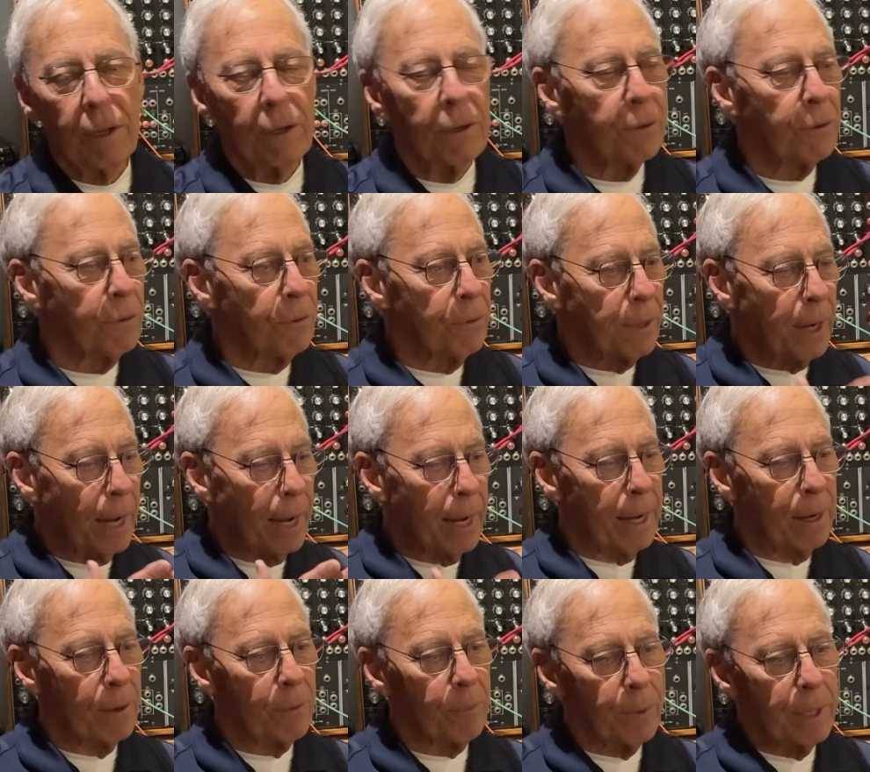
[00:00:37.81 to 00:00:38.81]
You
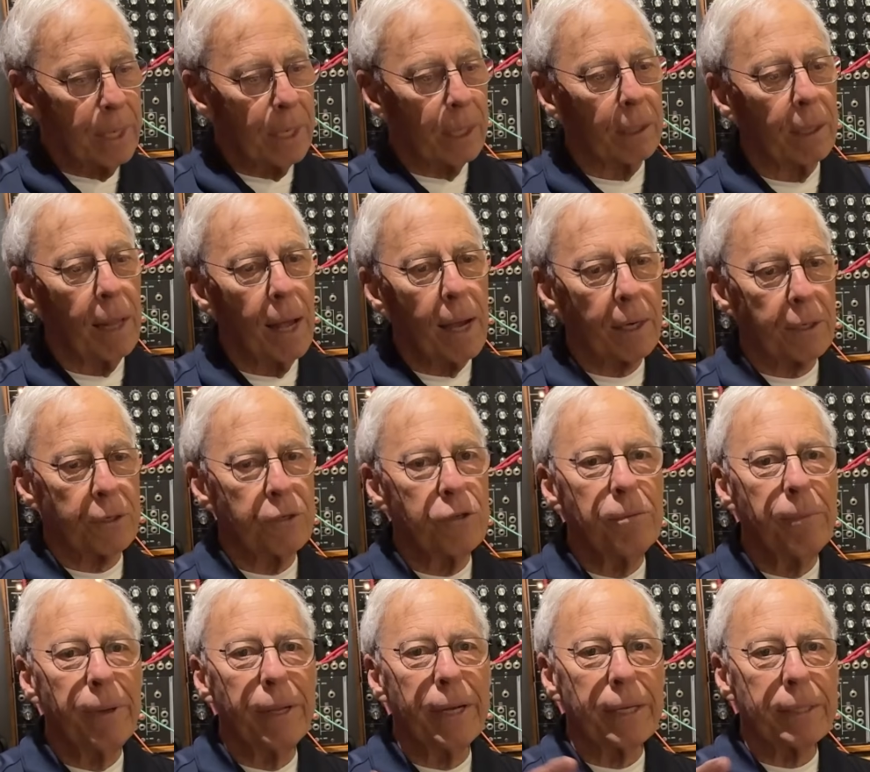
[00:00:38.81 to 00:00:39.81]
can't reclock too
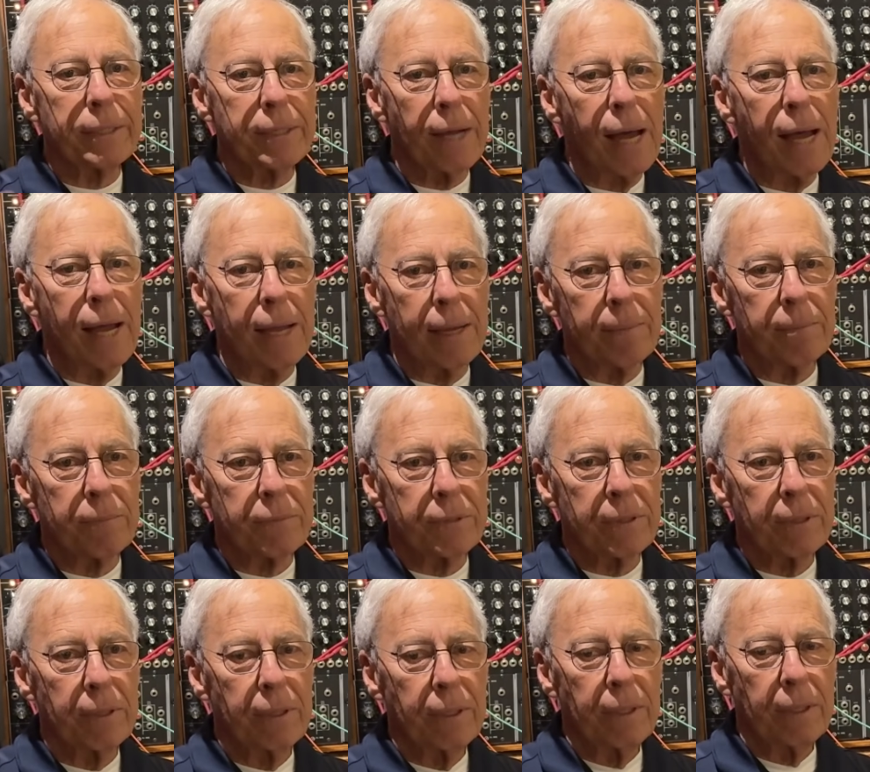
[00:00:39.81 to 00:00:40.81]
many times
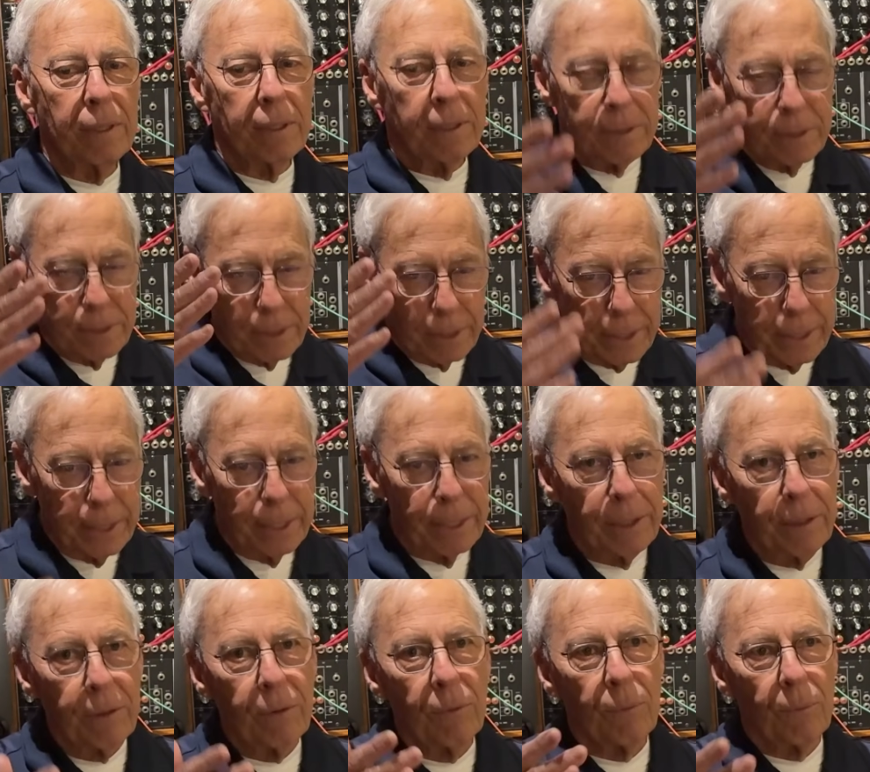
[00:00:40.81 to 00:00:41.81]
to get
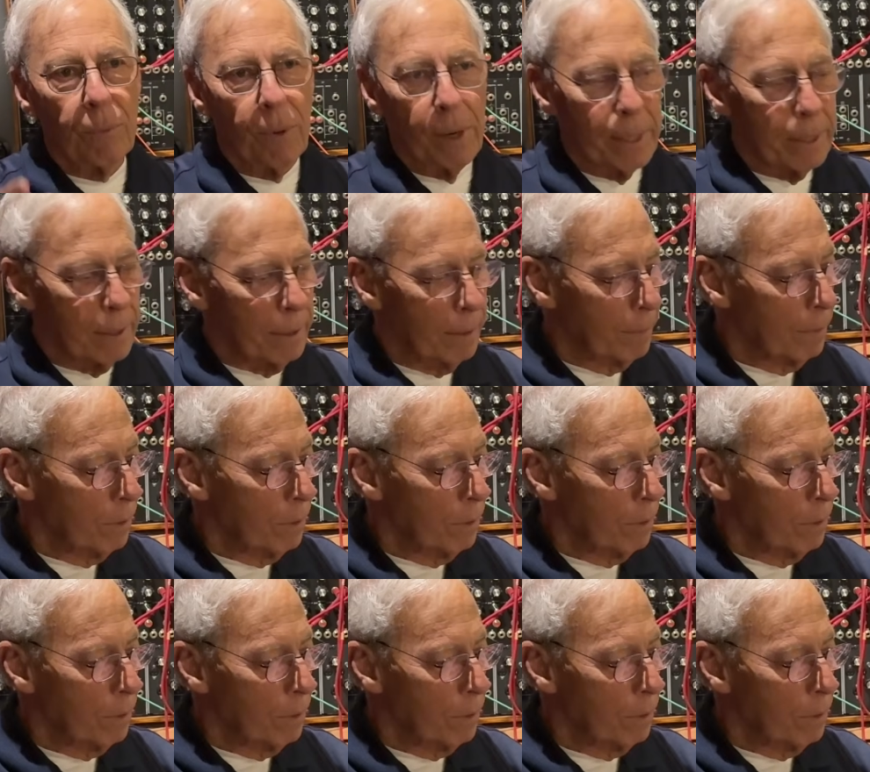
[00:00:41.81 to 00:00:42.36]
it right.